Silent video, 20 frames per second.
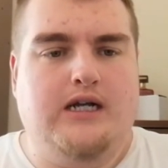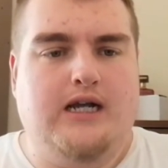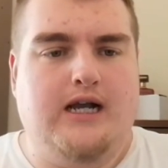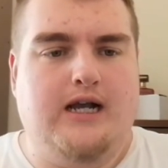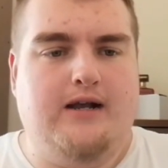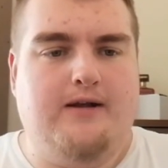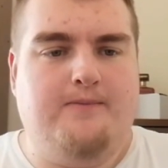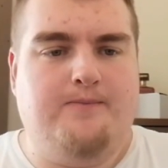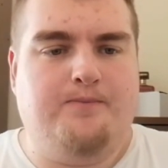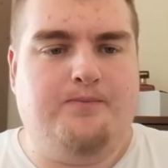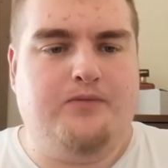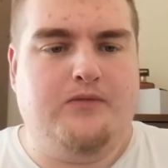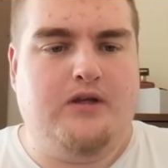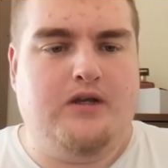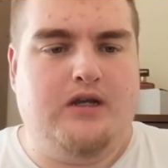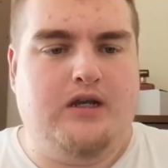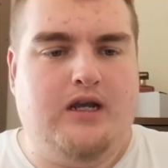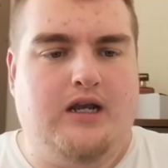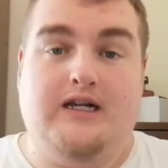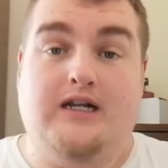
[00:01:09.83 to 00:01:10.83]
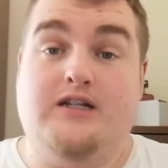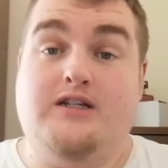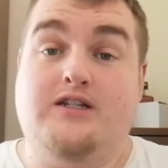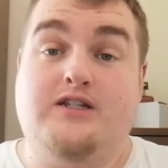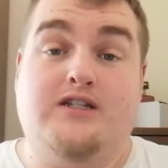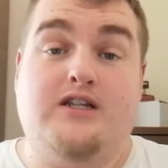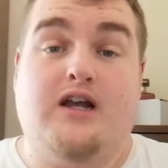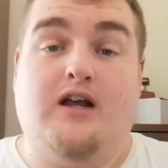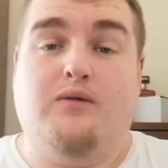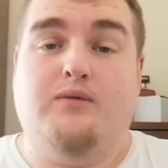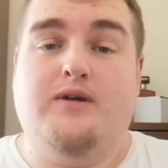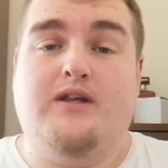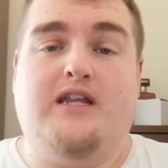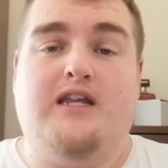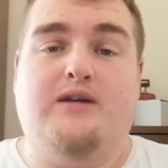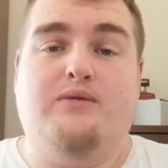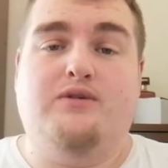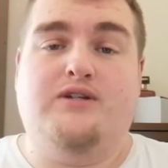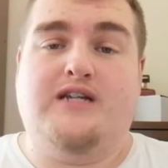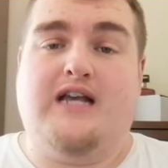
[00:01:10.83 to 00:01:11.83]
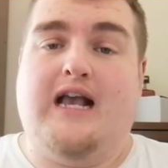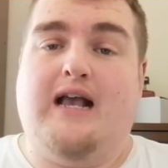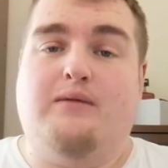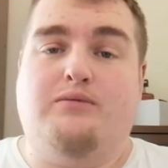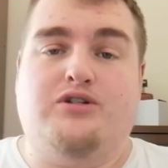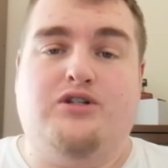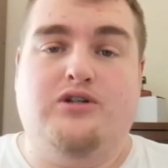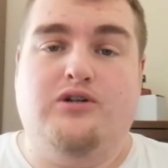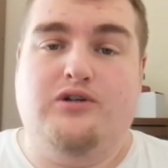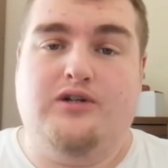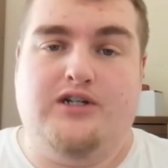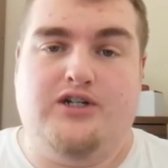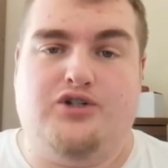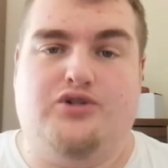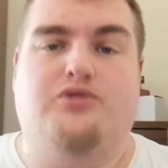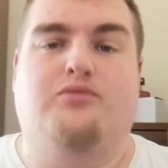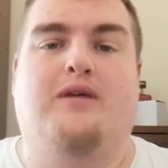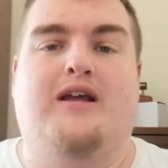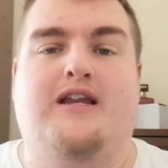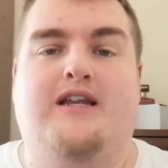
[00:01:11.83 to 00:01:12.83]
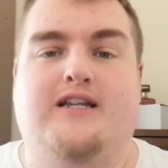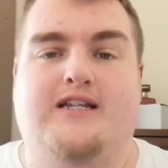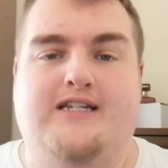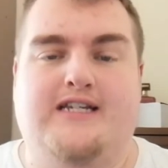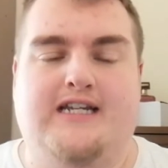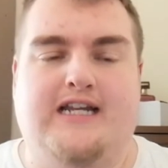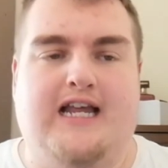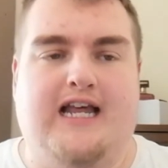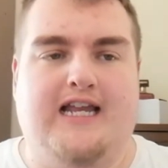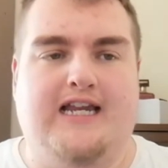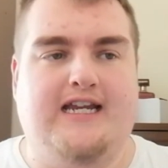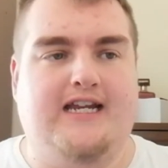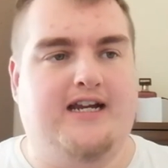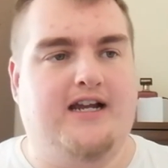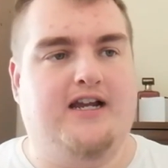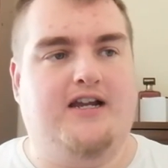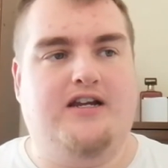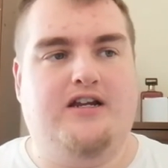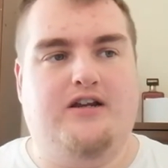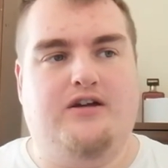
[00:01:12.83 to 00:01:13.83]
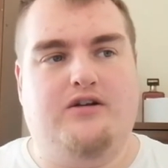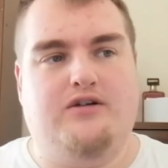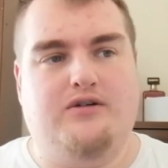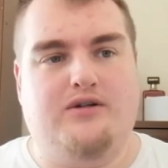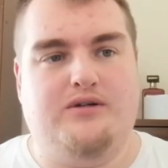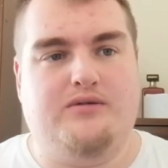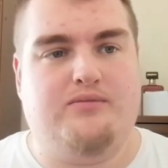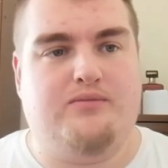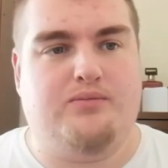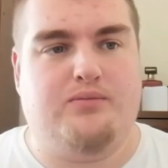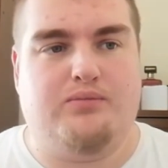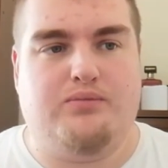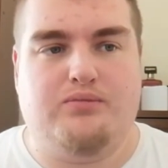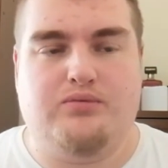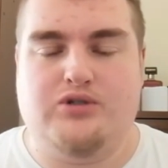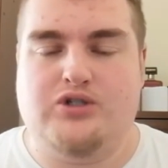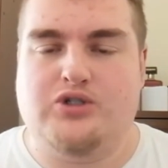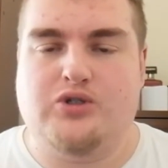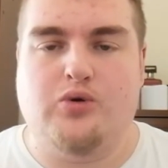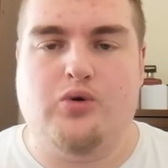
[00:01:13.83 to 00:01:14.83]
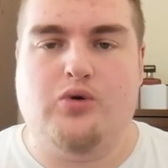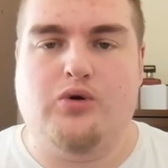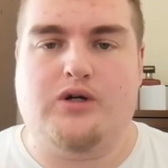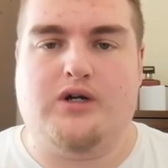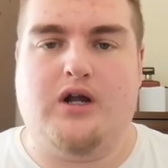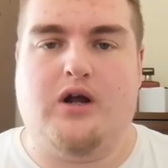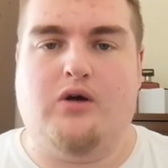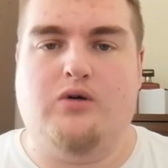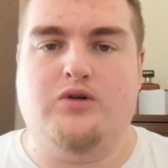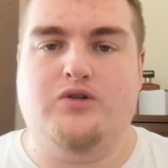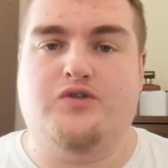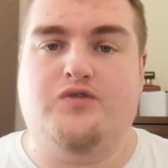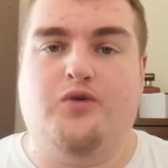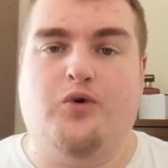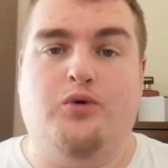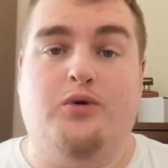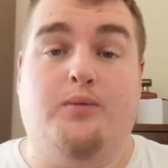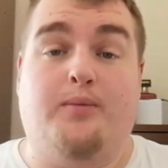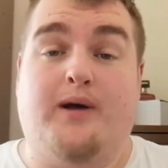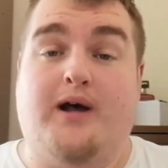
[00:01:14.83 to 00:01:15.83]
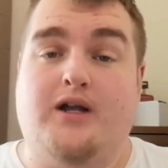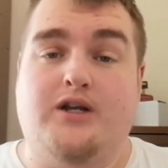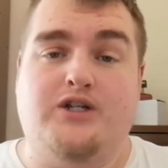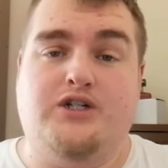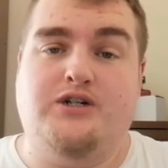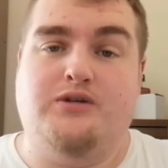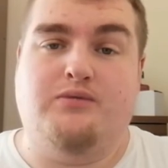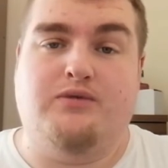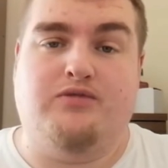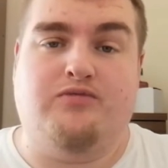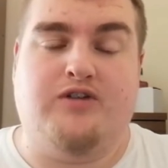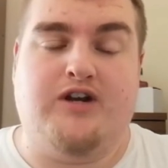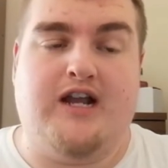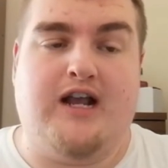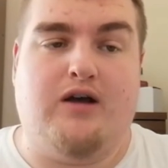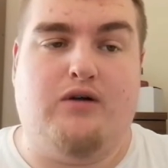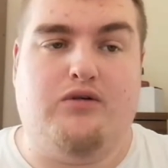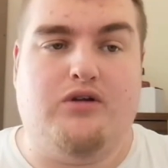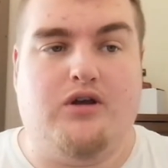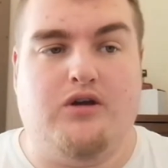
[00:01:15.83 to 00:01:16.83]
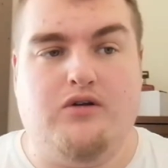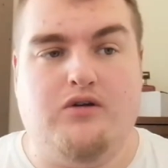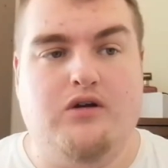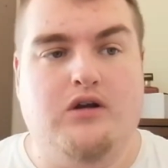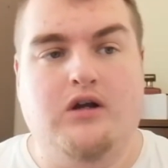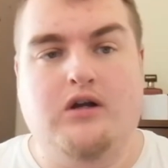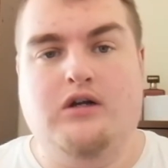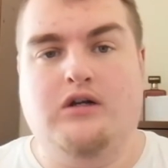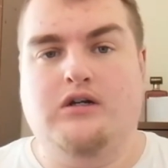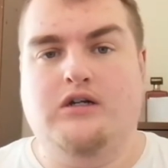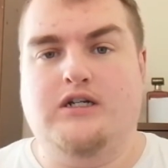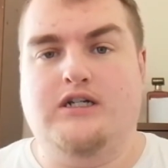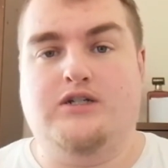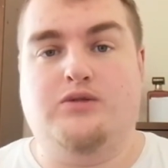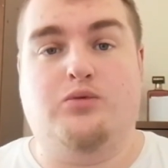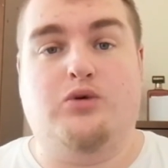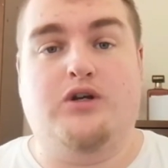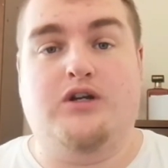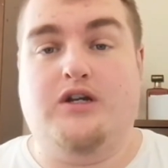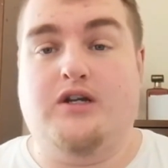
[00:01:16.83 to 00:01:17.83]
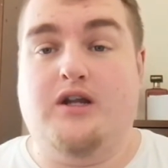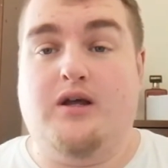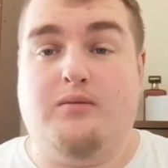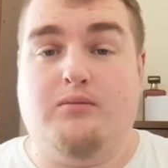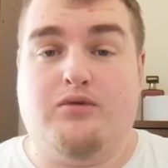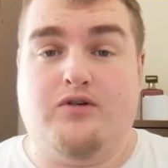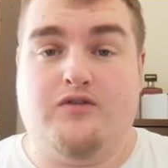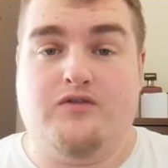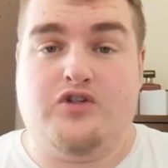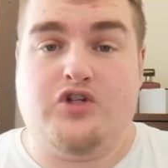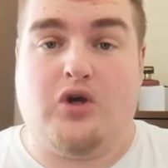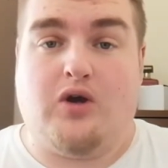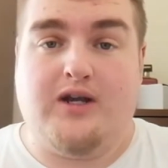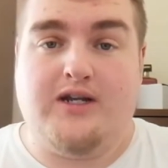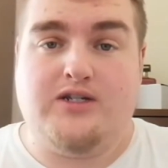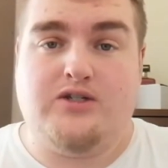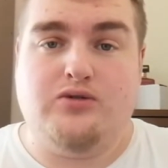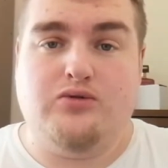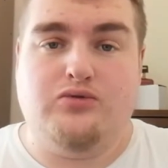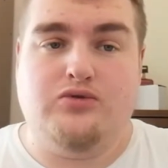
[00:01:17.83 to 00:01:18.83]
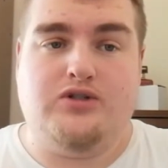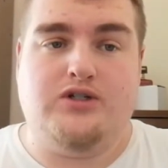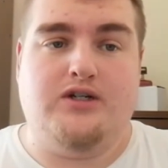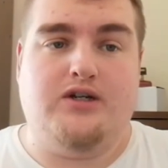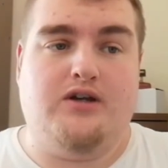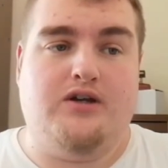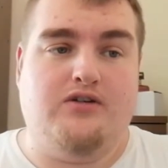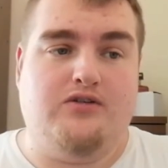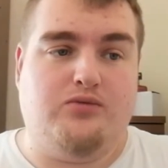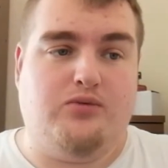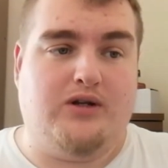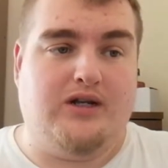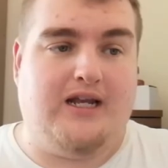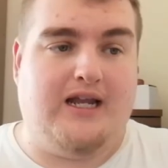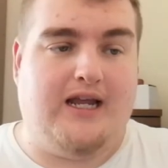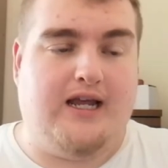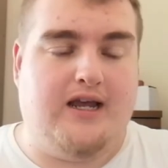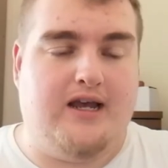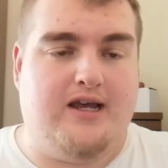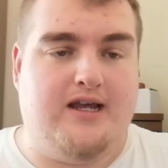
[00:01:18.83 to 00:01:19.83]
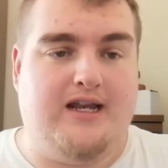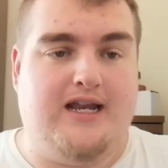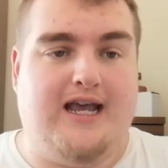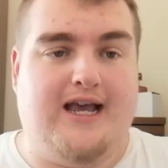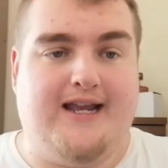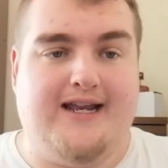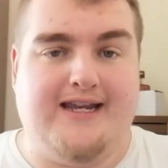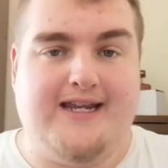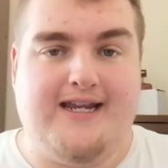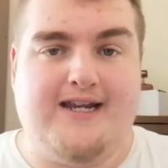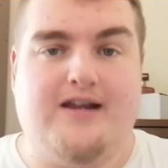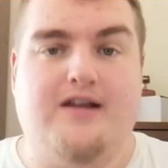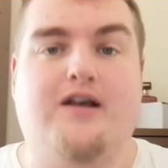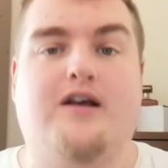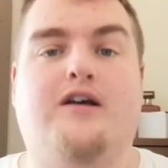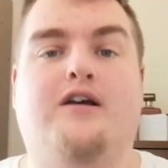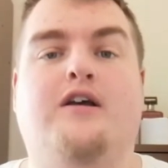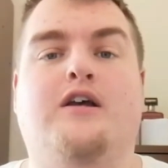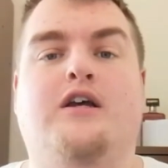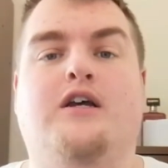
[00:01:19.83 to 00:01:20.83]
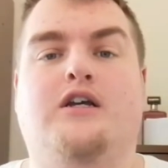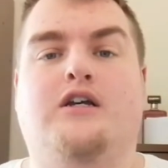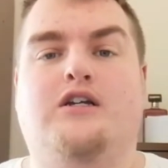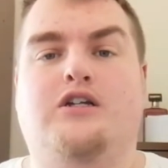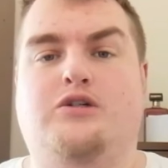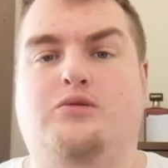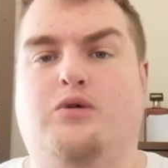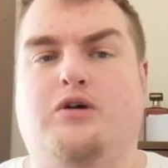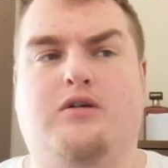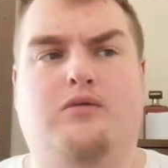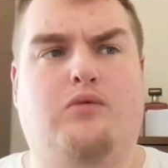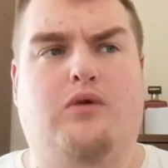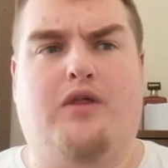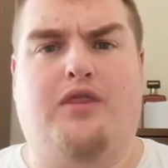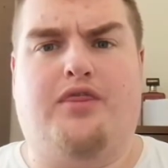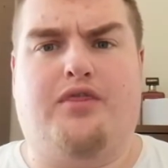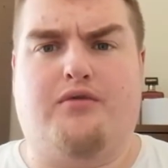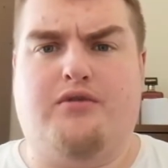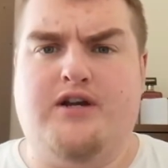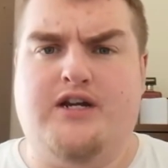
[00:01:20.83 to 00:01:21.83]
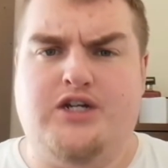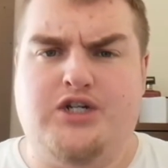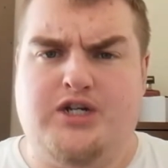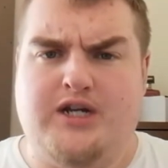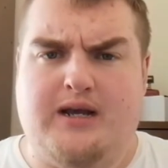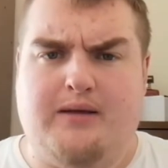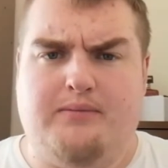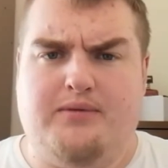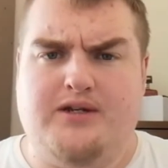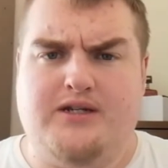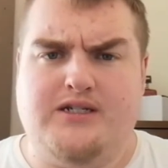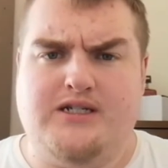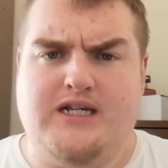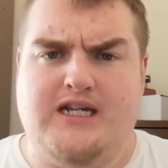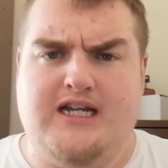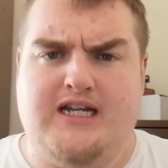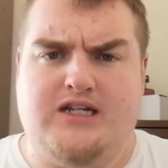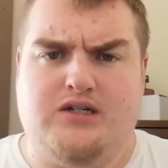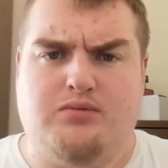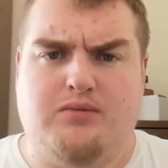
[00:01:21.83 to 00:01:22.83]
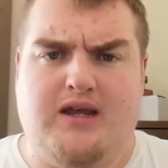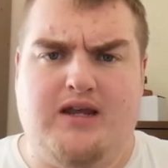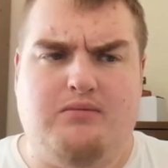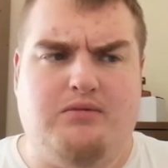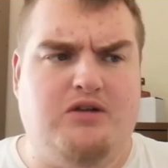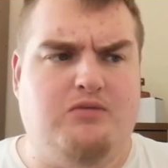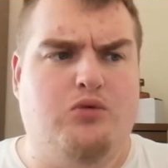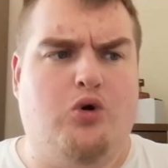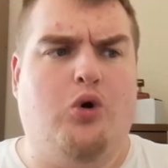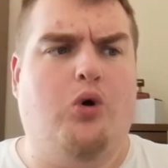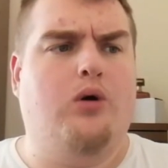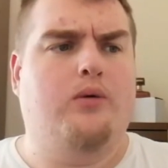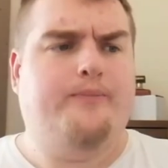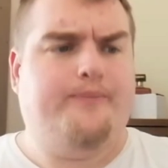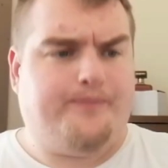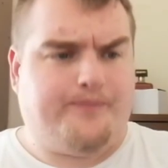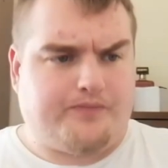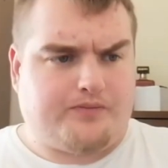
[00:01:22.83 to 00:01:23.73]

And to start with, he was absolutely tremendous in La Liga. He scored goals, formed a partnership with Ronaldo. He's won a number of titles. He's won La Liga. He's won, 3 Champions Leagues, maybe more.